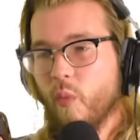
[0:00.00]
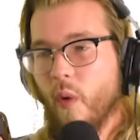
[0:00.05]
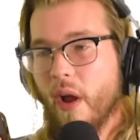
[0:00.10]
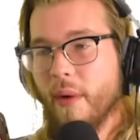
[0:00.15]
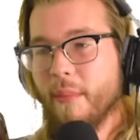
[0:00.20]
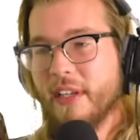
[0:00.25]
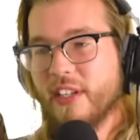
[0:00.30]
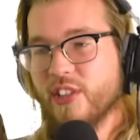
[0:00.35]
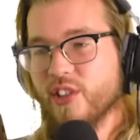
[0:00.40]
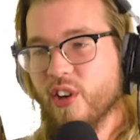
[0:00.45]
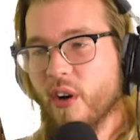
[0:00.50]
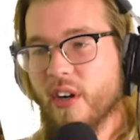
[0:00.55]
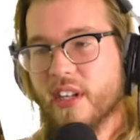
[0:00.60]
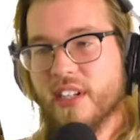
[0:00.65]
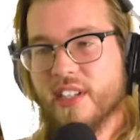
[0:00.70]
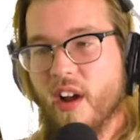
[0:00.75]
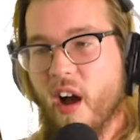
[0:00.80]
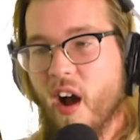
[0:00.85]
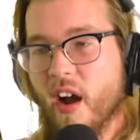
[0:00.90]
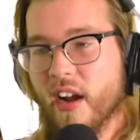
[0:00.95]
When we started
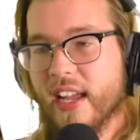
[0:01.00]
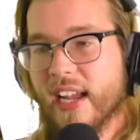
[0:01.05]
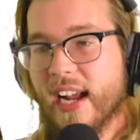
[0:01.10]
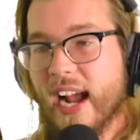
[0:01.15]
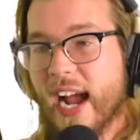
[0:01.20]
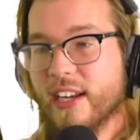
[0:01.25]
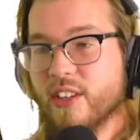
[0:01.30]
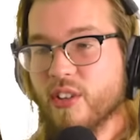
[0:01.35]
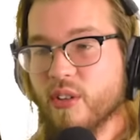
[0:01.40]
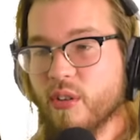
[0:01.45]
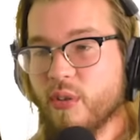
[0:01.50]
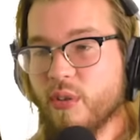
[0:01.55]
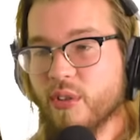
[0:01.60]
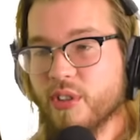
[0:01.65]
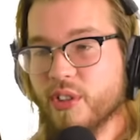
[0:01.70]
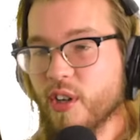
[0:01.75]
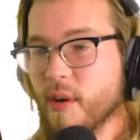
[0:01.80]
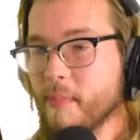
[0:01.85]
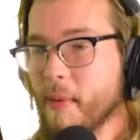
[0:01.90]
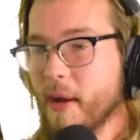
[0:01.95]
talking, I told
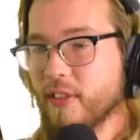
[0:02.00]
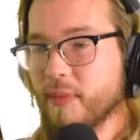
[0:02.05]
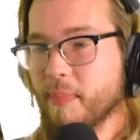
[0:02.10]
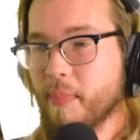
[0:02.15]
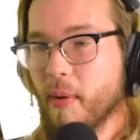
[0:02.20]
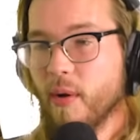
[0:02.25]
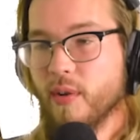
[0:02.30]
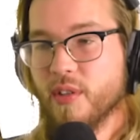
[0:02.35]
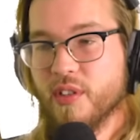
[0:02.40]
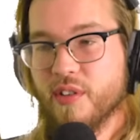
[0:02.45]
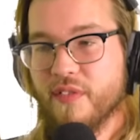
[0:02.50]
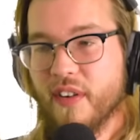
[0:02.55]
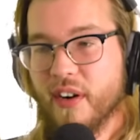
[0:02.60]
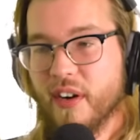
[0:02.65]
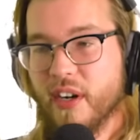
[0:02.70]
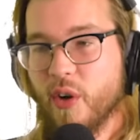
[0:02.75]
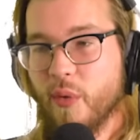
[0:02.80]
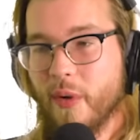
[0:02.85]
her about the post very